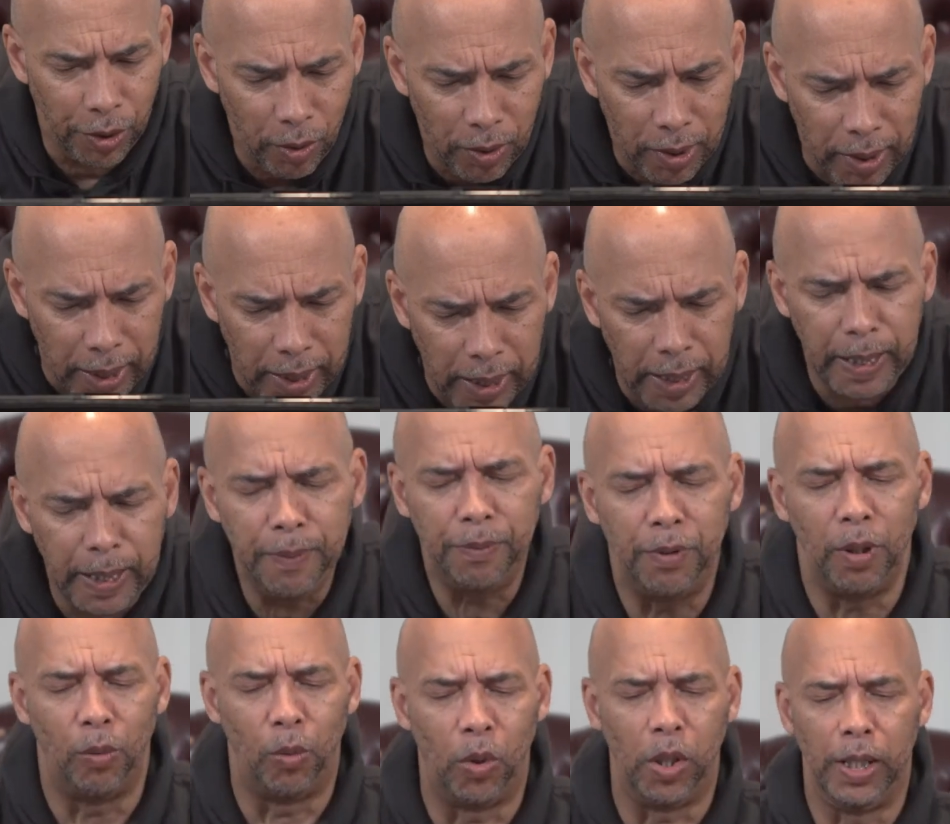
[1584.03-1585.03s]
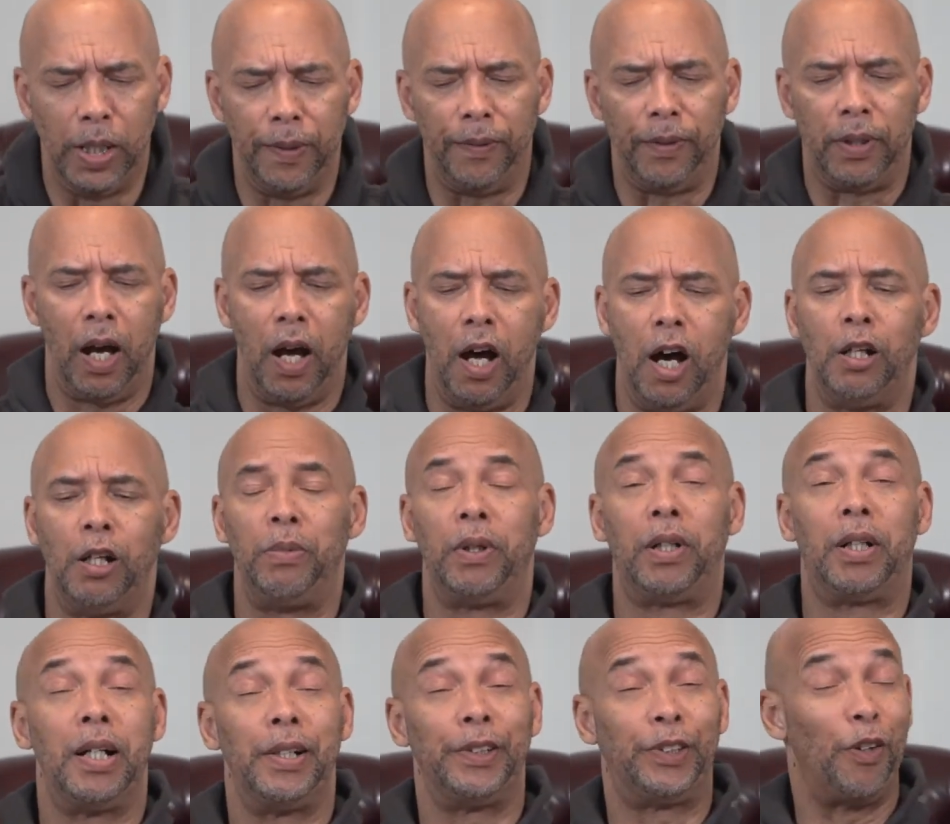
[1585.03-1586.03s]
you leave the Word of God
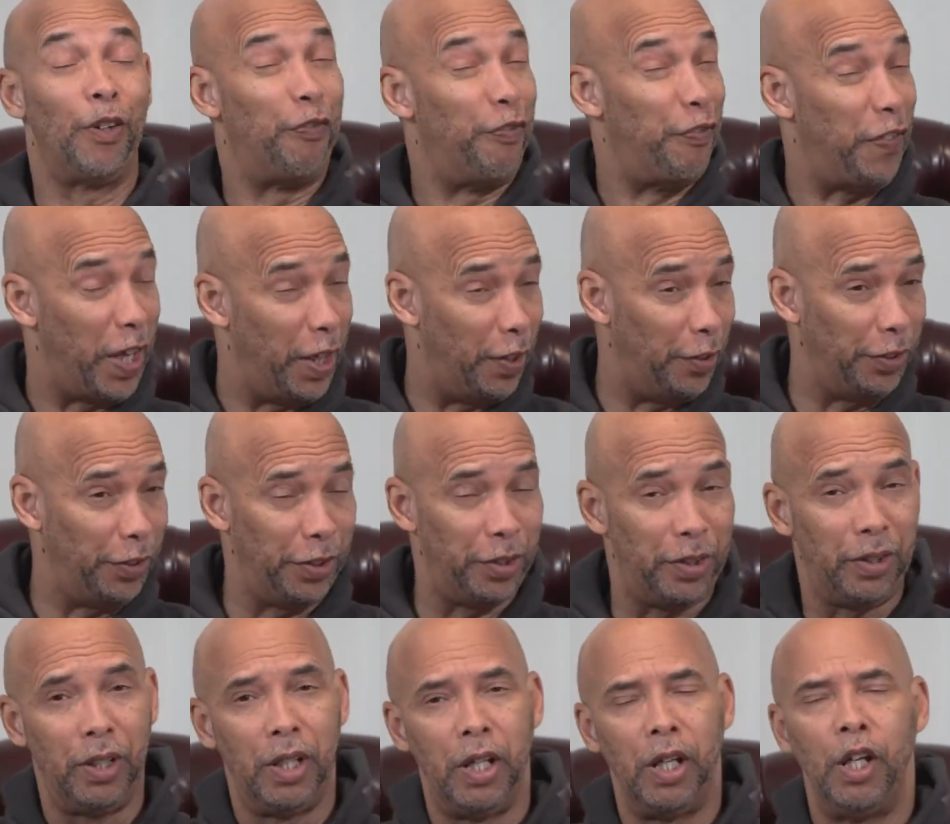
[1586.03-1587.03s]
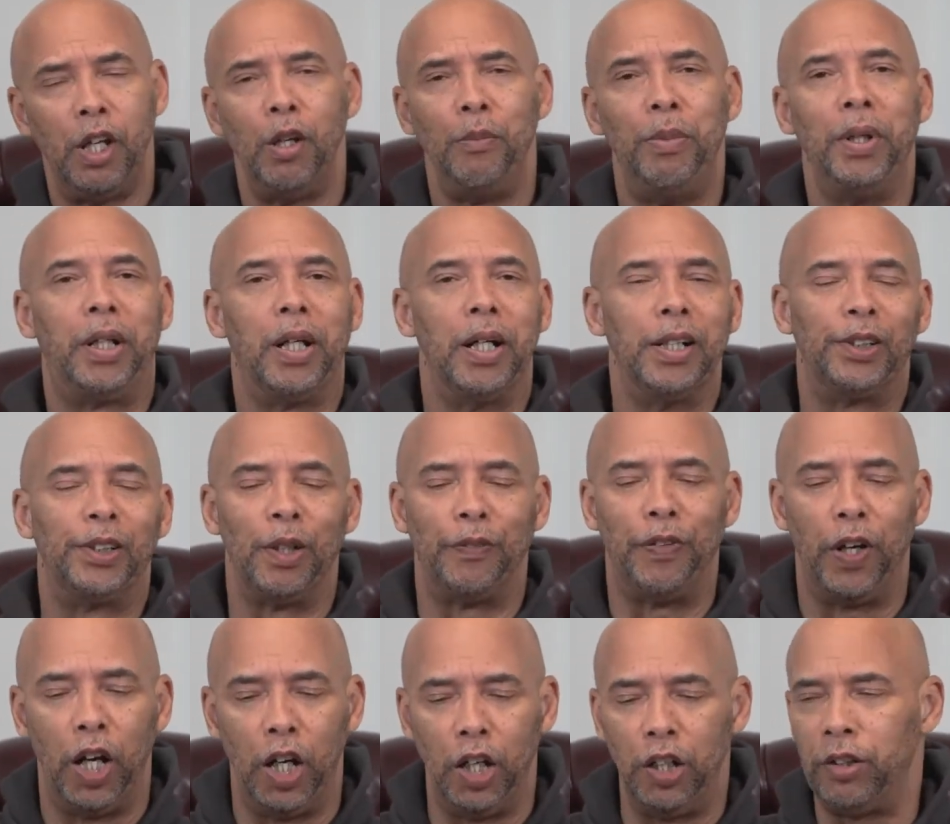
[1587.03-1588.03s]
because of failure, because of
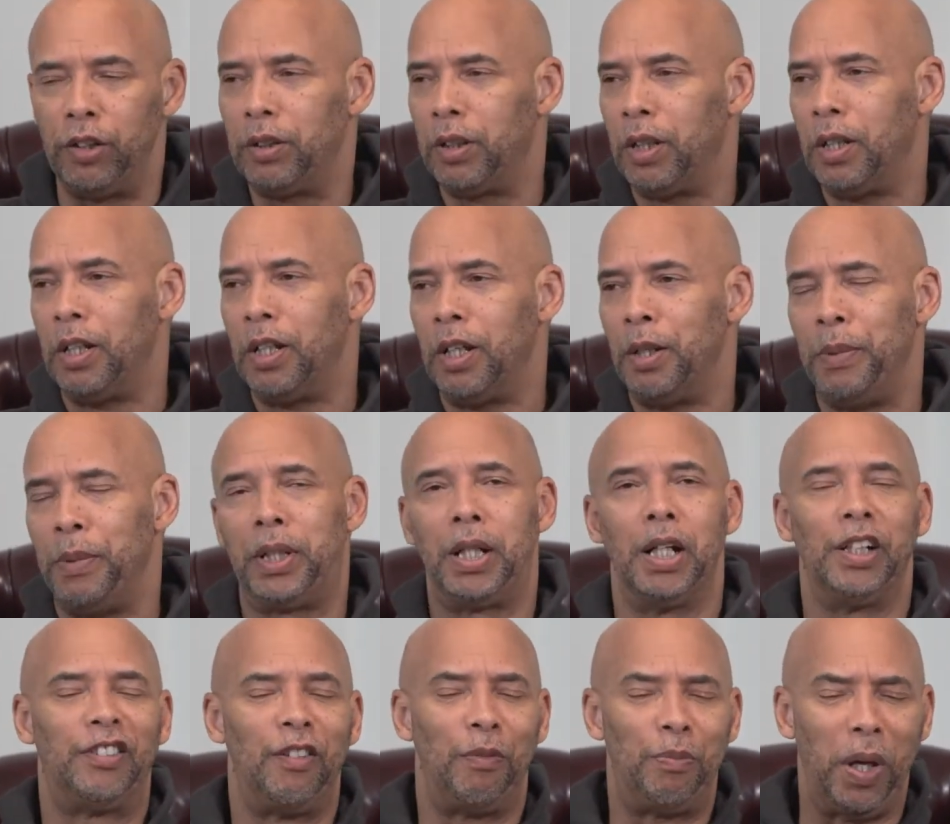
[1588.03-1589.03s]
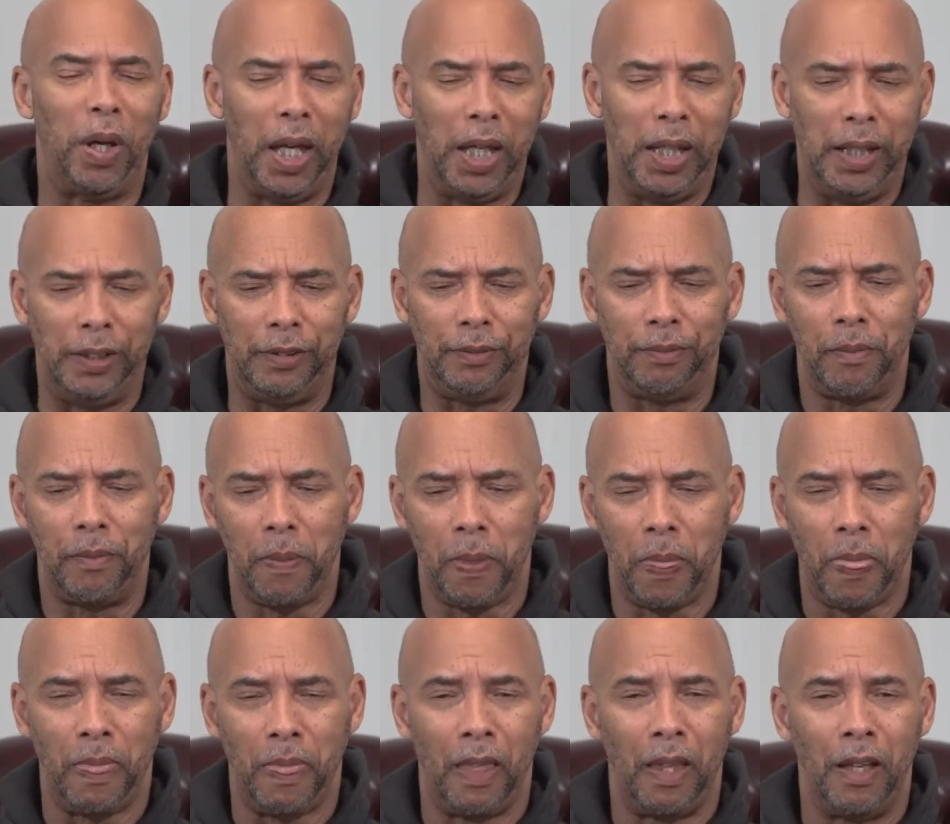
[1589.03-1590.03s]
hurt, because of pain,
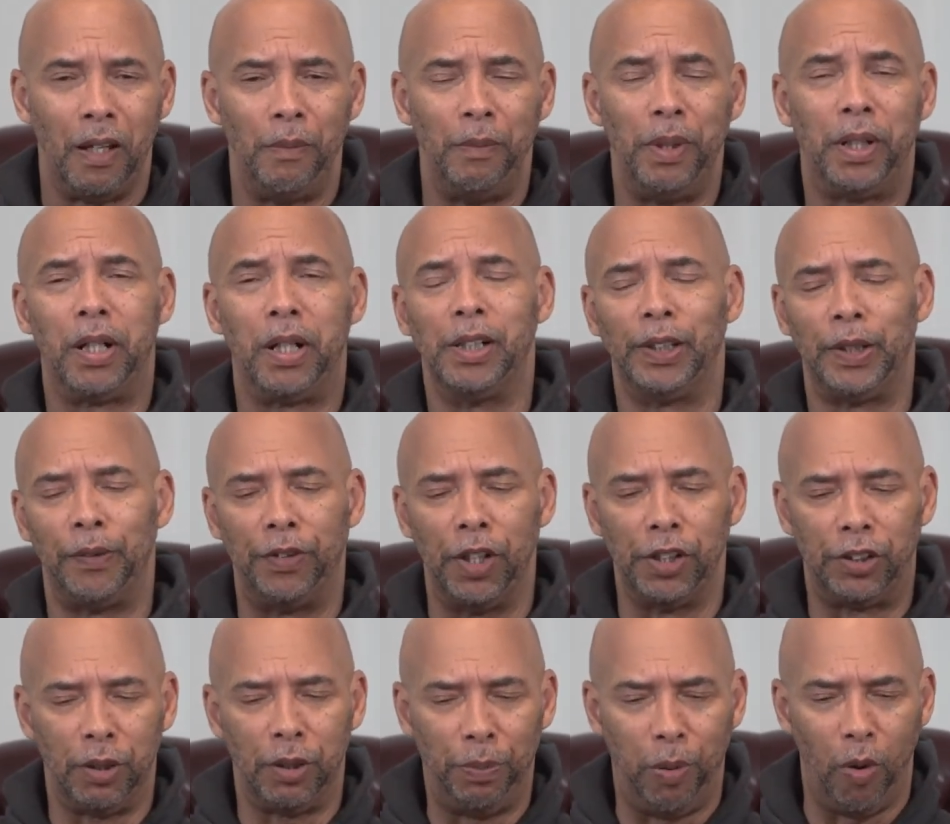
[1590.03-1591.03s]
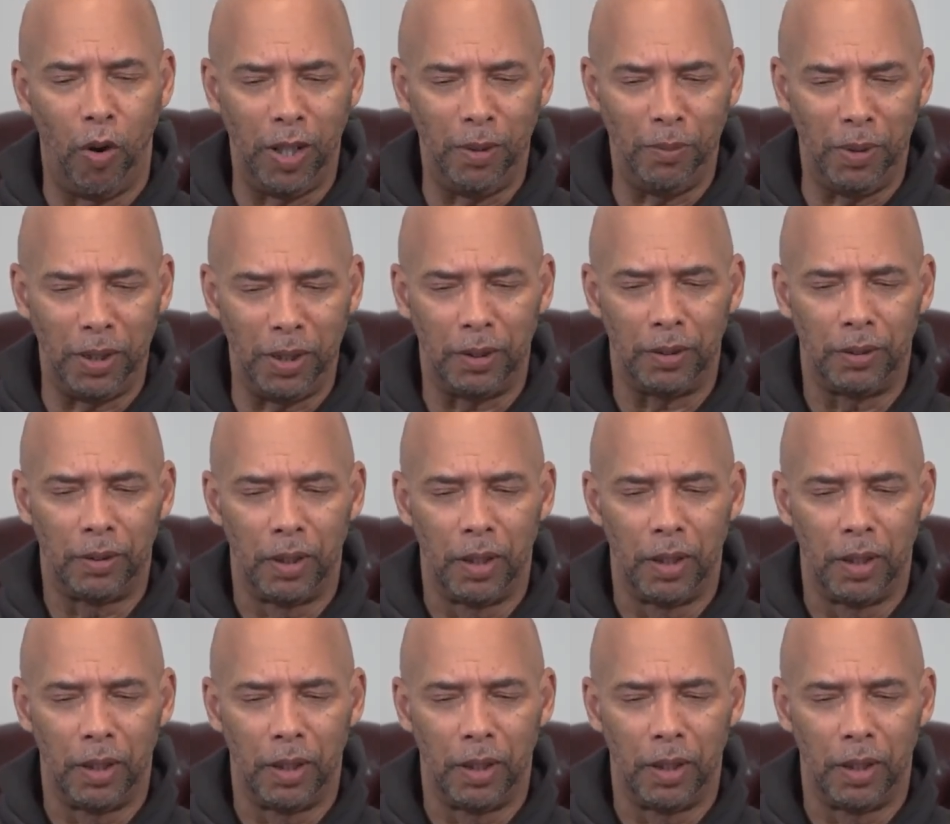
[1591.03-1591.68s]
because of disappointment,